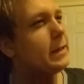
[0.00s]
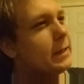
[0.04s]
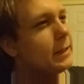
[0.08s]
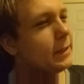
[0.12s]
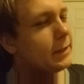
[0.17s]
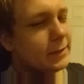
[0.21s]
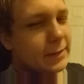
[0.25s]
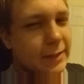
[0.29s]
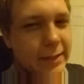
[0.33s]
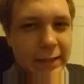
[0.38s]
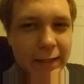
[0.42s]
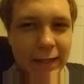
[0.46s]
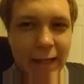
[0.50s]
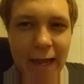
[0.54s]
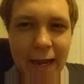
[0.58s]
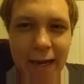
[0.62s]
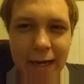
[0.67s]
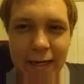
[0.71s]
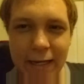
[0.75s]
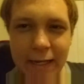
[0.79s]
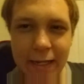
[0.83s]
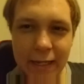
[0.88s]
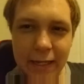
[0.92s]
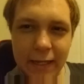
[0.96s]
There's this
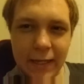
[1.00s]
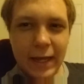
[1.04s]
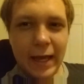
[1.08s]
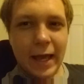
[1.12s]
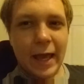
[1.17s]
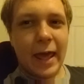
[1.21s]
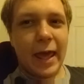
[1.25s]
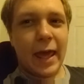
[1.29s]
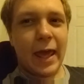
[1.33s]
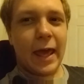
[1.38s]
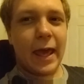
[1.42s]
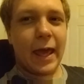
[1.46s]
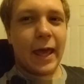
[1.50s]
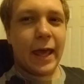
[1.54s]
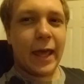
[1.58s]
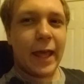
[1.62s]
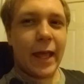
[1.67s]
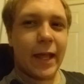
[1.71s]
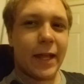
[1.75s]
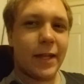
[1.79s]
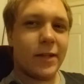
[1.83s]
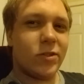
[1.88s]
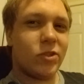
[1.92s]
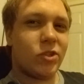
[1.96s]
lady
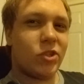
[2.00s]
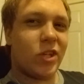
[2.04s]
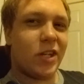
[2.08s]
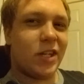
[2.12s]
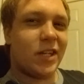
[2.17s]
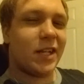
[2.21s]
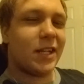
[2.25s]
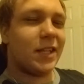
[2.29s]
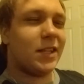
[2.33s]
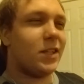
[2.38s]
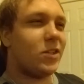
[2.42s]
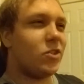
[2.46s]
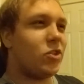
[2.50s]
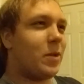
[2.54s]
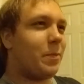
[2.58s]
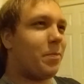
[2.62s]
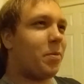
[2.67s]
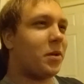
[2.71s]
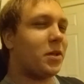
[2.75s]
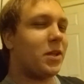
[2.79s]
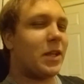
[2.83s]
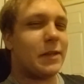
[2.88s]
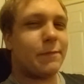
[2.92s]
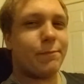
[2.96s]
and she
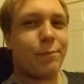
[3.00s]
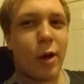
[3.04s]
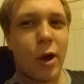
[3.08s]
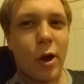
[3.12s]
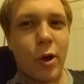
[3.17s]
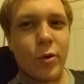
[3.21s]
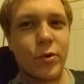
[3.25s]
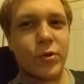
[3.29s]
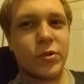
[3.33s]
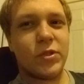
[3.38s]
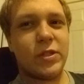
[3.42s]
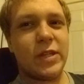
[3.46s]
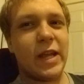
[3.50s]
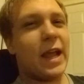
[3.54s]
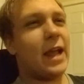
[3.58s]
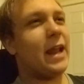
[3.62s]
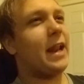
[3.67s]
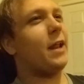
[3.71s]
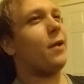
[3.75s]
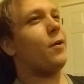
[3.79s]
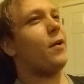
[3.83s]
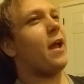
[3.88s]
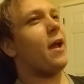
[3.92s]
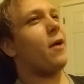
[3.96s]
put this post
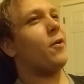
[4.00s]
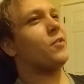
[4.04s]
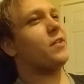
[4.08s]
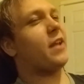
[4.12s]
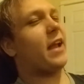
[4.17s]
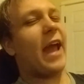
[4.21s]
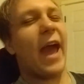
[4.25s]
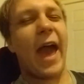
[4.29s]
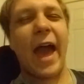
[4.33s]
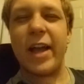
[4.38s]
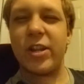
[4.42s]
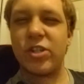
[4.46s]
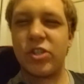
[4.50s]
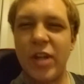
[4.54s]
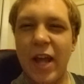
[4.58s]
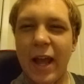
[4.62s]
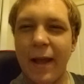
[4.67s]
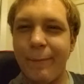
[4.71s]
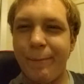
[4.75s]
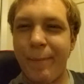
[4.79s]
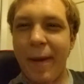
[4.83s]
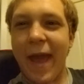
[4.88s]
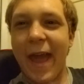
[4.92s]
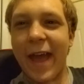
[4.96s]
and it was like
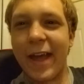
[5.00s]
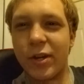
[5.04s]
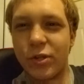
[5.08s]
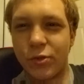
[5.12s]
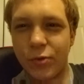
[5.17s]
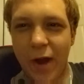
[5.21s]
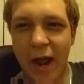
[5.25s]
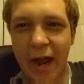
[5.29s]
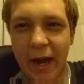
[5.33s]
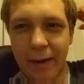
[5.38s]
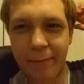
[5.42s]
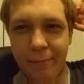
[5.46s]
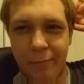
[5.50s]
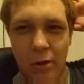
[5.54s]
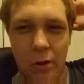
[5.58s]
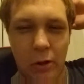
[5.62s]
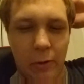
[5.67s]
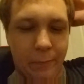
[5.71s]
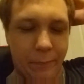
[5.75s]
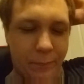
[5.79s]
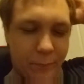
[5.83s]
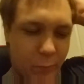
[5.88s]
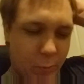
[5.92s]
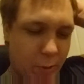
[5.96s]
hashtag ban Dragon
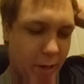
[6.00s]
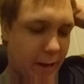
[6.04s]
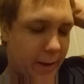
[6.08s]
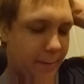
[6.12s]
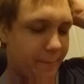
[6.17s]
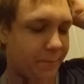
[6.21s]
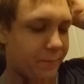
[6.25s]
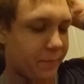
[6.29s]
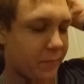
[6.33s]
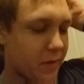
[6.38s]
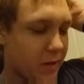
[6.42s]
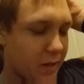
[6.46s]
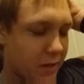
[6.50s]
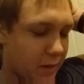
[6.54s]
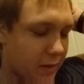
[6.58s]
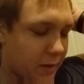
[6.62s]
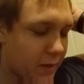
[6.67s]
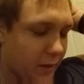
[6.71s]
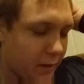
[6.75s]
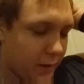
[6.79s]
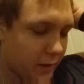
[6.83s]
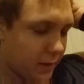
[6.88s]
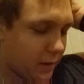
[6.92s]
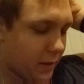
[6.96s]
Ball, right?
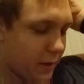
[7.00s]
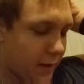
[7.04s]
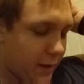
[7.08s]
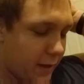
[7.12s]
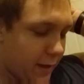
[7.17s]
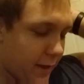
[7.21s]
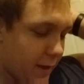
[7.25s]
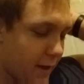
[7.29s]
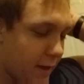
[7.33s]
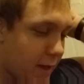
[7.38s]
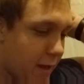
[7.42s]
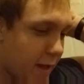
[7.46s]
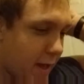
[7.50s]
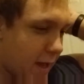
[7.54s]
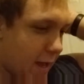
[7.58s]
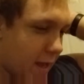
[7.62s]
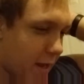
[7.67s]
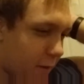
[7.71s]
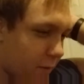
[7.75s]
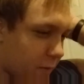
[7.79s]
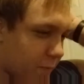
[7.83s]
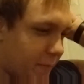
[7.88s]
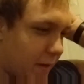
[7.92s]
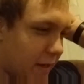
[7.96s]

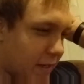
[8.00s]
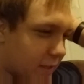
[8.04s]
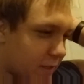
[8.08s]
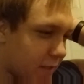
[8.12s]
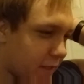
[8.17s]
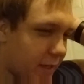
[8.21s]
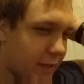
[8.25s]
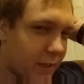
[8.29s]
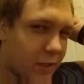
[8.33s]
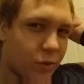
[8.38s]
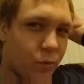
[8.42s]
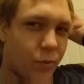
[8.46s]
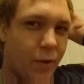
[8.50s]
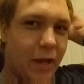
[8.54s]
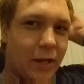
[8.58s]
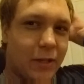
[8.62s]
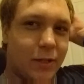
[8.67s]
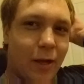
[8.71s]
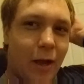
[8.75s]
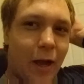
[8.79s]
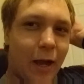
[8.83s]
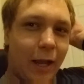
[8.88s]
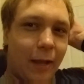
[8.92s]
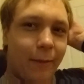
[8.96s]
And it was basically a tweet
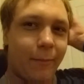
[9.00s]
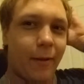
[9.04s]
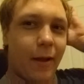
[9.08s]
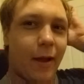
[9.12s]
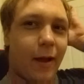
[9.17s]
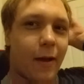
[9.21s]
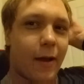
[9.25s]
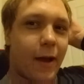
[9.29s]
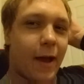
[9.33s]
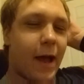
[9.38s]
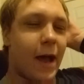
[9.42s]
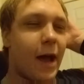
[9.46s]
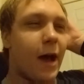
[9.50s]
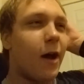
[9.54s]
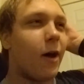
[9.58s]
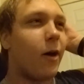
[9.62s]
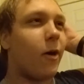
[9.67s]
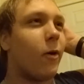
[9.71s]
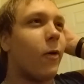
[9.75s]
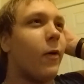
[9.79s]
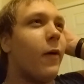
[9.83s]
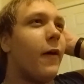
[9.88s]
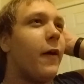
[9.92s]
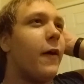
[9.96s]
talking about
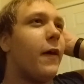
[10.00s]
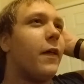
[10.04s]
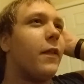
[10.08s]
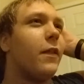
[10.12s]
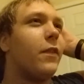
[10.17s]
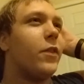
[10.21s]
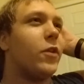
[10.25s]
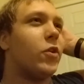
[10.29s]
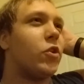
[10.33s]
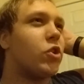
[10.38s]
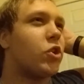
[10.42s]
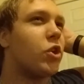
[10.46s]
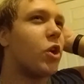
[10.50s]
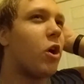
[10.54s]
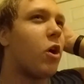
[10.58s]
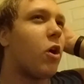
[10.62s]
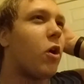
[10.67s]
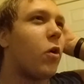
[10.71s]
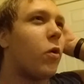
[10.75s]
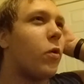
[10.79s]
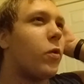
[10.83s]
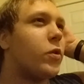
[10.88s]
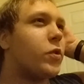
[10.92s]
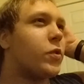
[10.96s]
how the
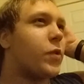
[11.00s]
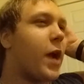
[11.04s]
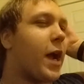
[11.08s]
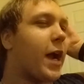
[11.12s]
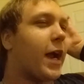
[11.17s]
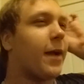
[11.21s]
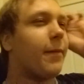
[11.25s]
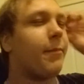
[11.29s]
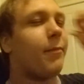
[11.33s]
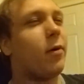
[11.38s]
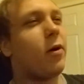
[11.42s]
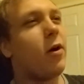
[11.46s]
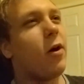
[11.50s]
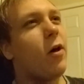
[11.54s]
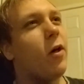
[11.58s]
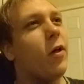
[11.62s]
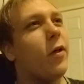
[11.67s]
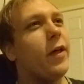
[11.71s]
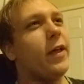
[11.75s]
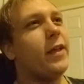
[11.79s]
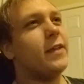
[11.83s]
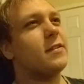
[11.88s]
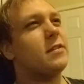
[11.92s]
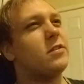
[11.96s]
show Dragon
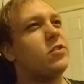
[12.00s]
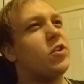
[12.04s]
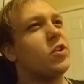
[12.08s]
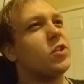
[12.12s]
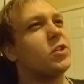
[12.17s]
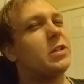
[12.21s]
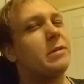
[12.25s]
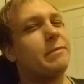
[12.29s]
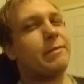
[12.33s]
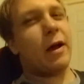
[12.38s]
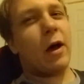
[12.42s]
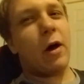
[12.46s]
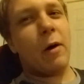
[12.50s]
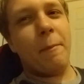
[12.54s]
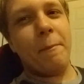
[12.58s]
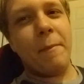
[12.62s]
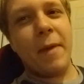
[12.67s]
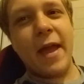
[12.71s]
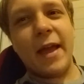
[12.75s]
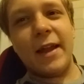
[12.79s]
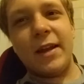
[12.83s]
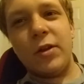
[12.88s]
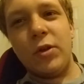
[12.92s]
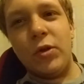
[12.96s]
Ball is just about
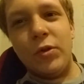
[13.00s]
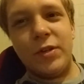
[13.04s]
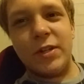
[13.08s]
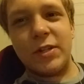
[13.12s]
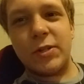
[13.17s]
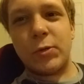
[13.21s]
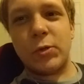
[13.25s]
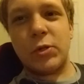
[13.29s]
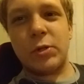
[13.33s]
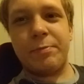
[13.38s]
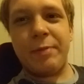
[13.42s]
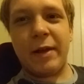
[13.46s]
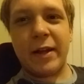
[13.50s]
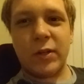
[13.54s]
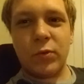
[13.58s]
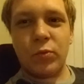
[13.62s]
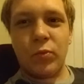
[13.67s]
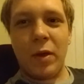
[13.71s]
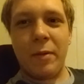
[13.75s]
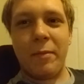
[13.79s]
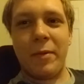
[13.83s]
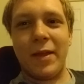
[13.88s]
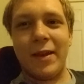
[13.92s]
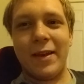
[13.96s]
men who disrespect
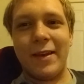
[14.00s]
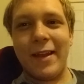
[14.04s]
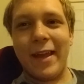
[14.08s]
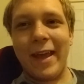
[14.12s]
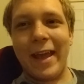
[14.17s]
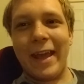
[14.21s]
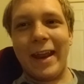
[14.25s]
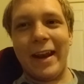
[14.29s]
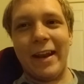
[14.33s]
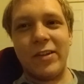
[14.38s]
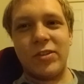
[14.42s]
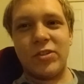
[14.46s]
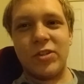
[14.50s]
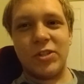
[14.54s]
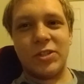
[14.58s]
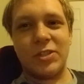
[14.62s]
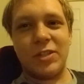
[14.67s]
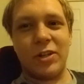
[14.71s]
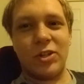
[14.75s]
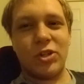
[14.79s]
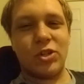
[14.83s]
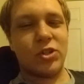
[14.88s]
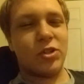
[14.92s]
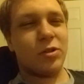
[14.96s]
women and it's
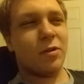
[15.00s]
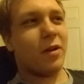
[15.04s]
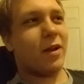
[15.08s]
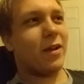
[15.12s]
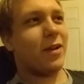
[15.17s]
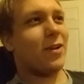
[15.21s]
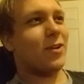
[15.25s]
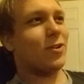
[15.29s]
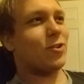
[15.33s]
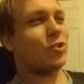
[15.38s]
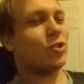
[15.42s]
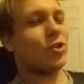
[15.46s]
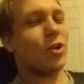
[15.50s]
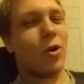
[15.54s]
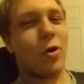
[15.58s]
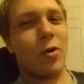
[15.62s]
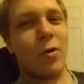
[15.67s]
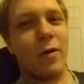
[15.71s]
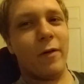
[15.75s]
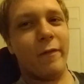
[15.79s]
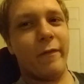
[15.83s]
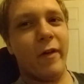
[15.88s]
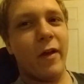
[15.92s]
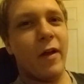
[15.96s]
just a
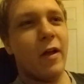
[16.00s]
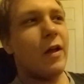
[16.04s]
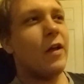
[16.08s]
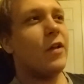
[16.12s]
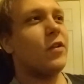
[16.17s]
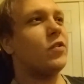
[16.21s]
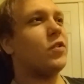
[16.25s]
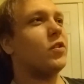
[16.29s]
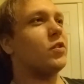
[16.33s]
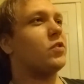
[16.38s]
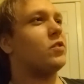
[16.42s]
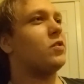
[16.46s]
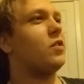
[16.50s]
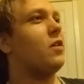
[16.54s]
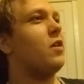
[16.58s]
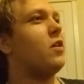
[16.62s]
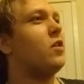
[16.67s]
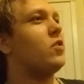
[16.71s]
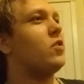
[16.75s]
show of just